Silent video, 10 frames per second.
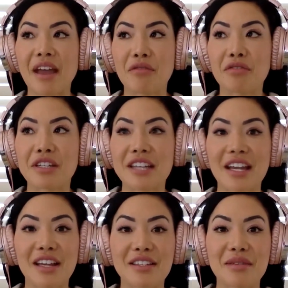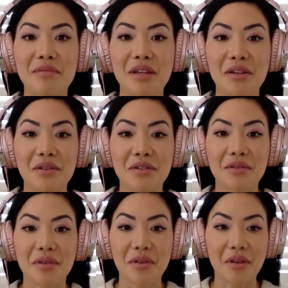every day something new is
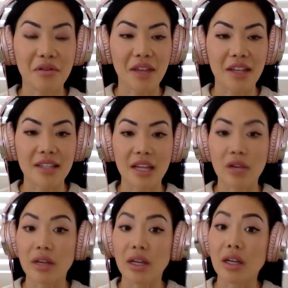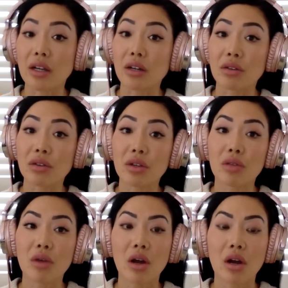thrown in our face. I don't care who
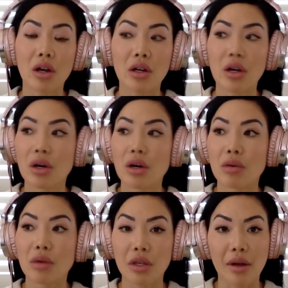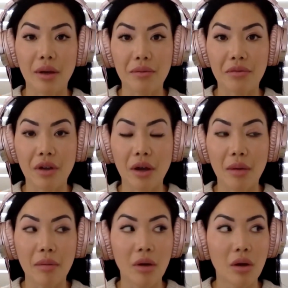you are, what you come
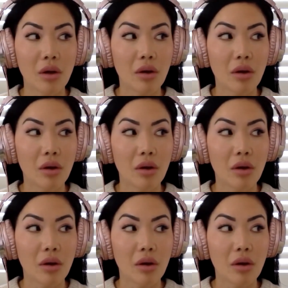from,